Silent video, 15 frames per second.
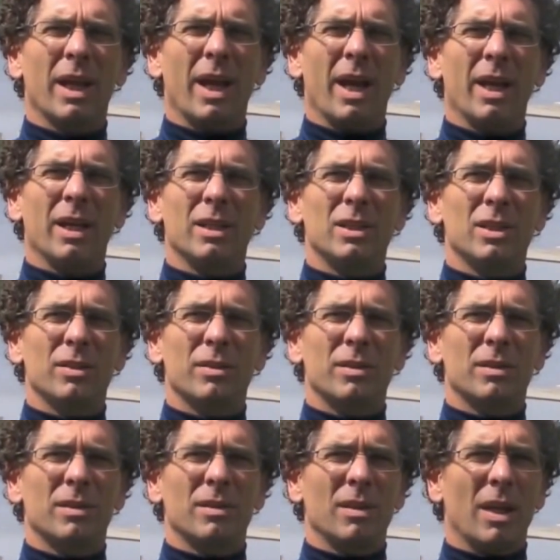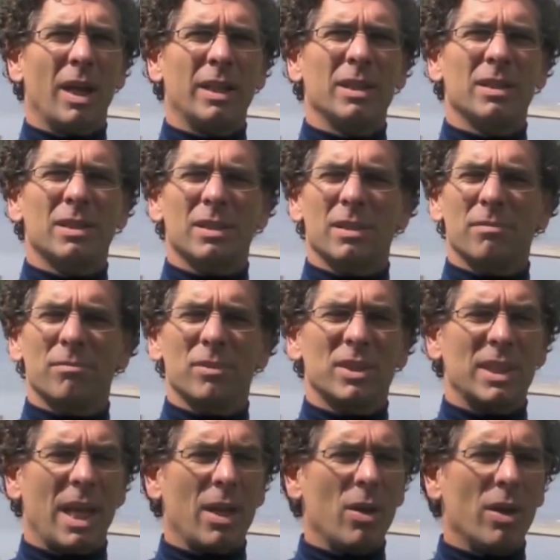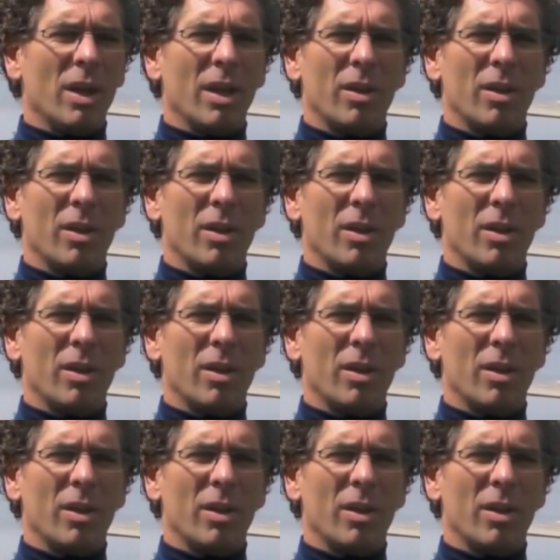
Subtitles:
and I just sat on it.